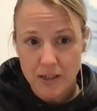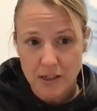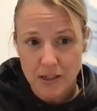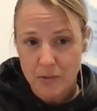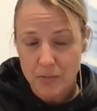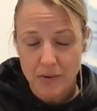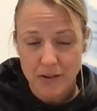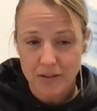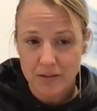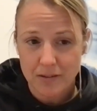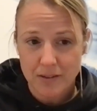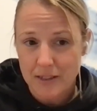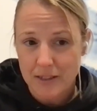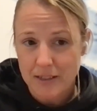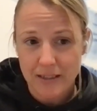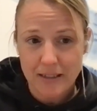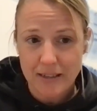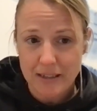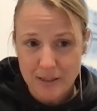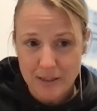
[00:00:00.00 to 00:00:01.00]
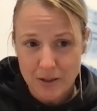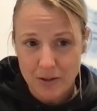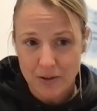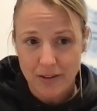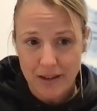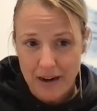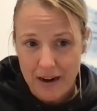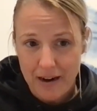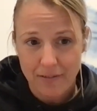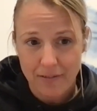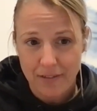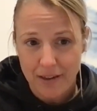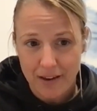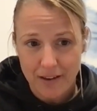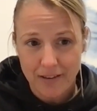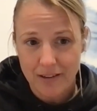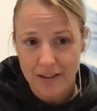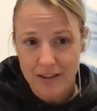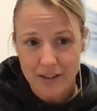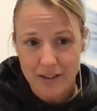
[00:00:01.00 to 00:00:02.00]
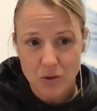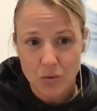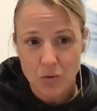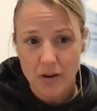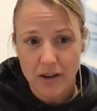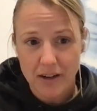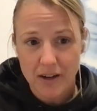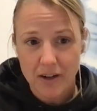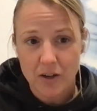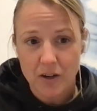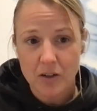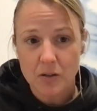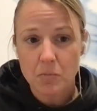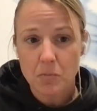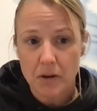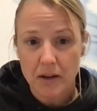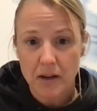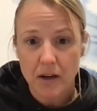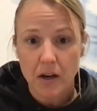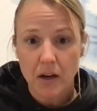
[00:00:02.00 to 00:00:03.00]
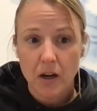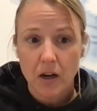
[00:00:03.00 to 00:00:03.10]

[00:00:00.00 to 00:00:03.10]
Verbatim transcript: because we didn't necessarily have that in the last 20 years, but